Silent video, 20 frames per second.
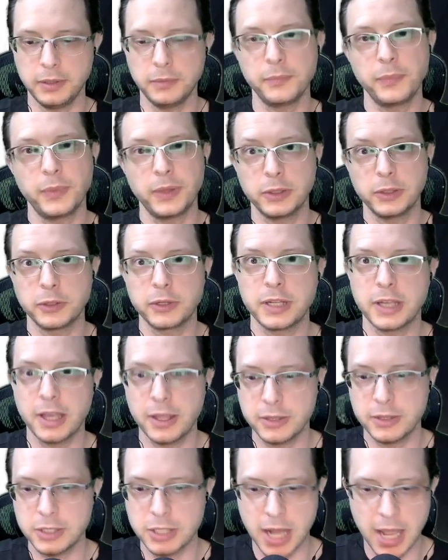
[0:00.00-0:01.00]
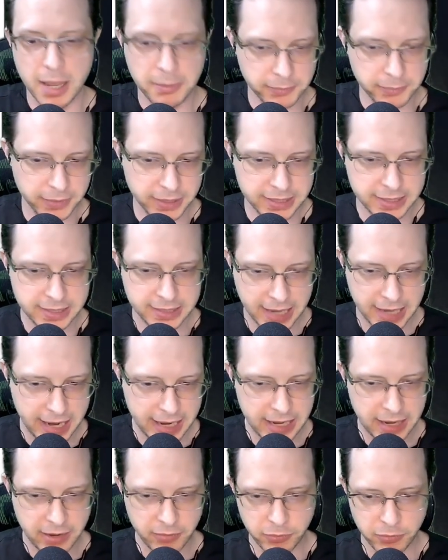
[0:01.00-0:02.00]
learning on the job, let's say,
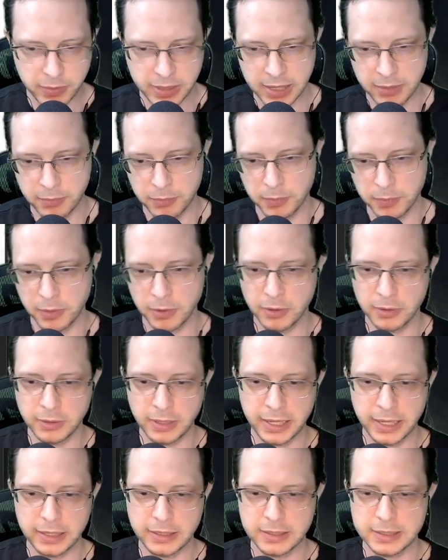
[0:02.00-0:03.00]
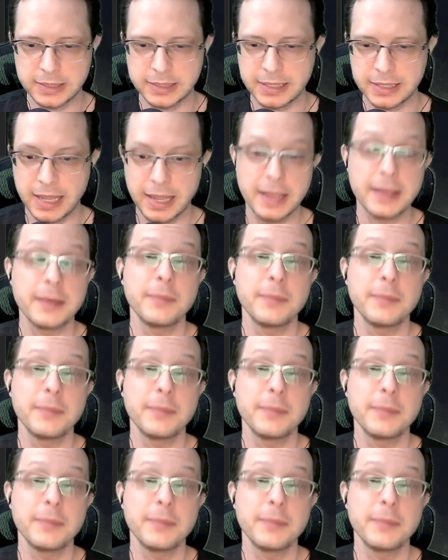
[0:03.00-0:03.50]
if we were like, let's say, a